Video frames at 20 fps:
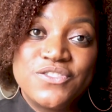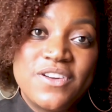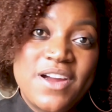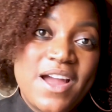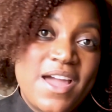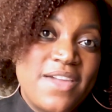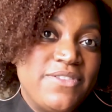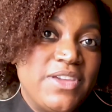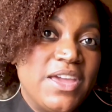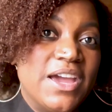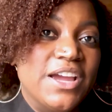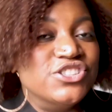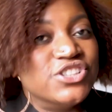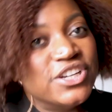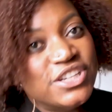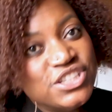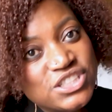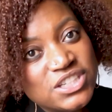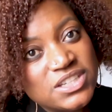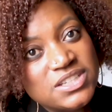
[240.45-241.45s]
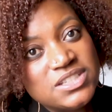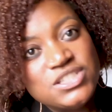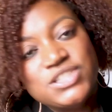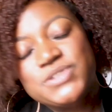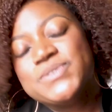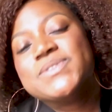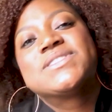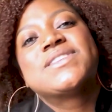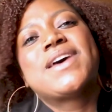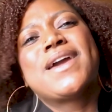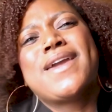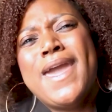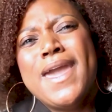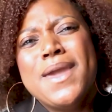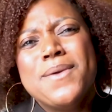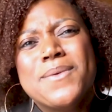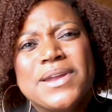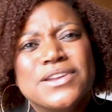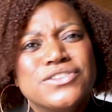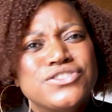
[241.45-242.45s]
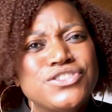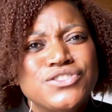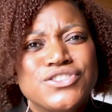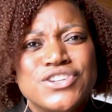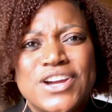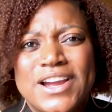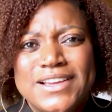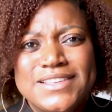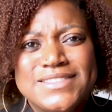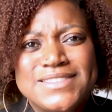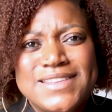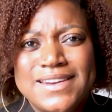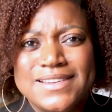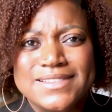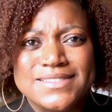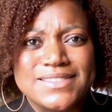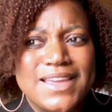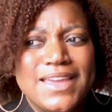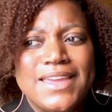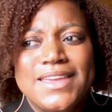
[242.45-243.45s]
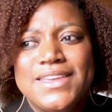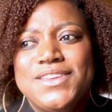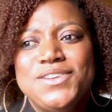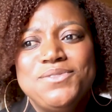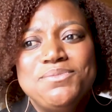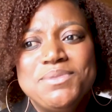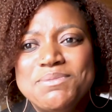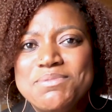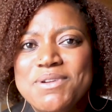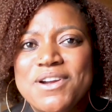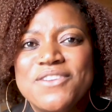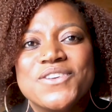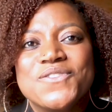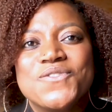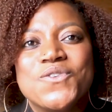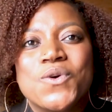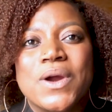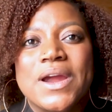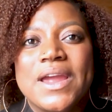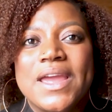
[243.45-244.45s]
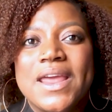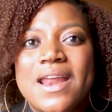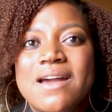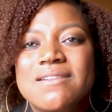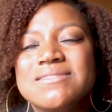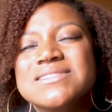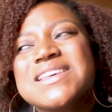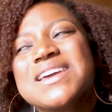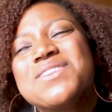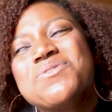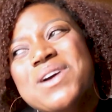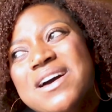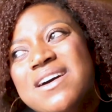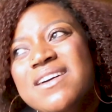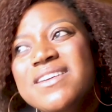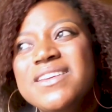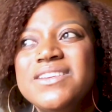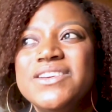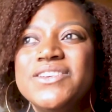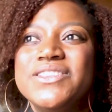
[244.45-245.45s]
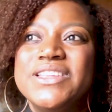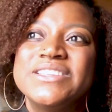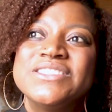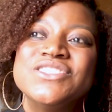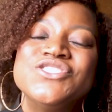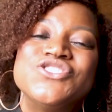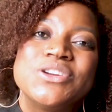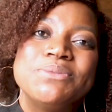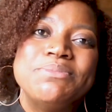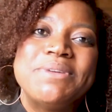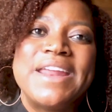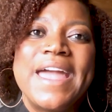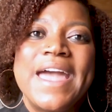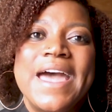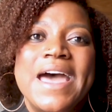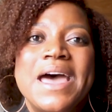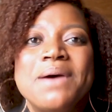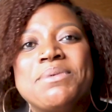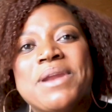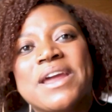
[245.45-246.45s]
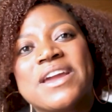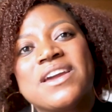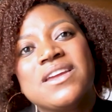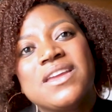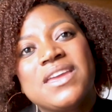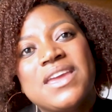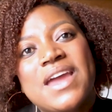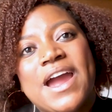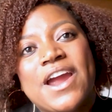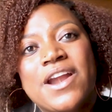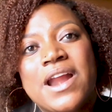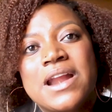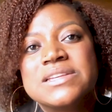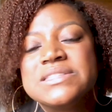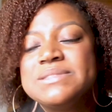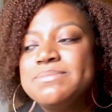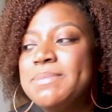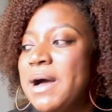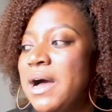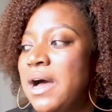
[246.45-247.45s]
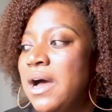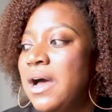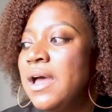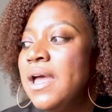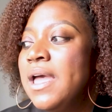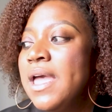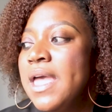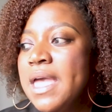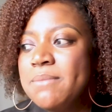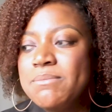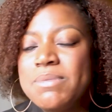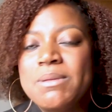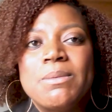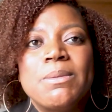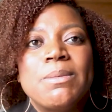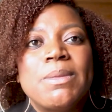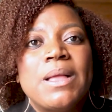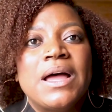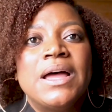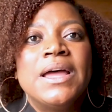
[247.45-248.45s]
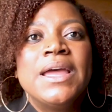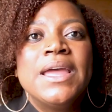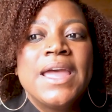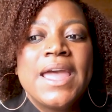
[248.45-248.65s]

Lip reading: for IV hydration, she was like, hey, why don't you try aesthetics? Like, you'd be perfect for it. And I was like, well, you know, that's a dream that I had, but I couldn't get hired at a spa and blah, blah, blah.